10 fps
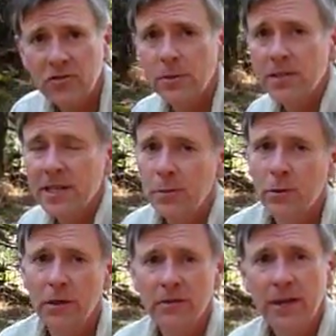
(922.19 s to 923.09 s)
from the
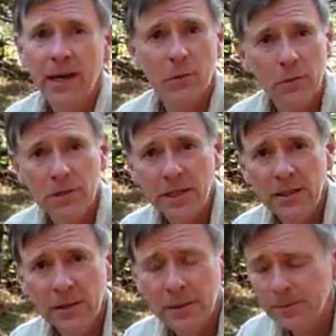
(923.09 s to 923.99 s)
standpoint of camp
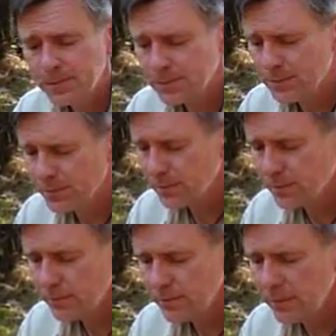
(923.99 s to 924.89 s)
cuisine, though,
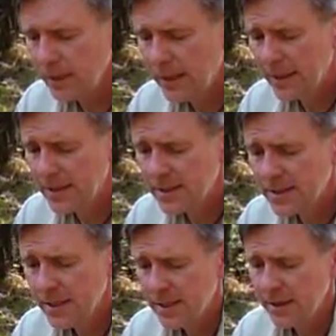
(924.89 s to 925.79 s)

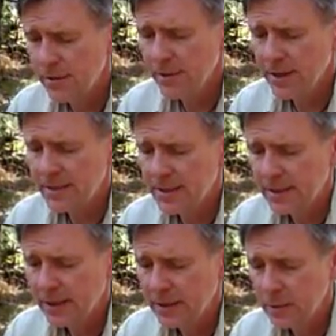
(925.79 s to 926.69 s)
is that
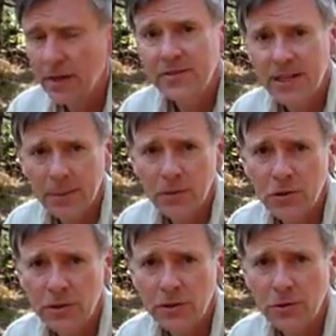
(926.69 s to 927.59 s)
you have
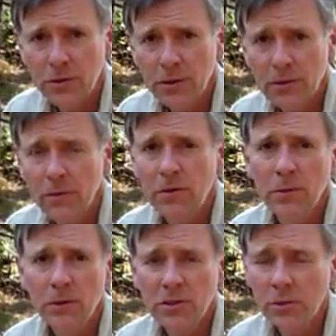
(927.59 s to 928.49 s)
temperature control. With
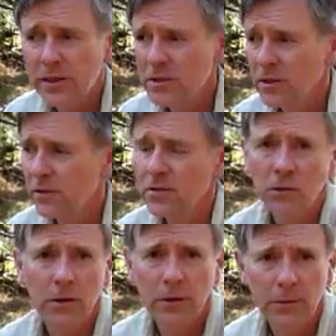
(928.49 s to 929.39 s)
most twig stoves
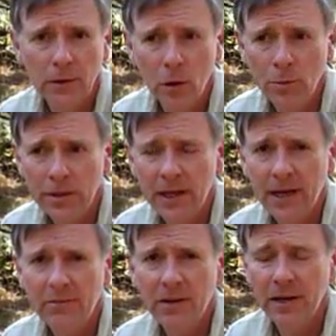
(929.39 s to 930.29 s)
or open
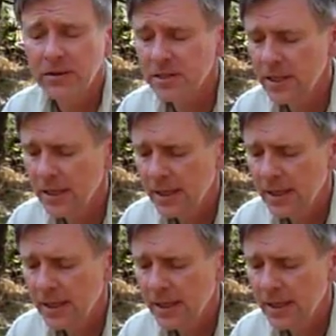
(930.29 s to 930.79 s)
campfires,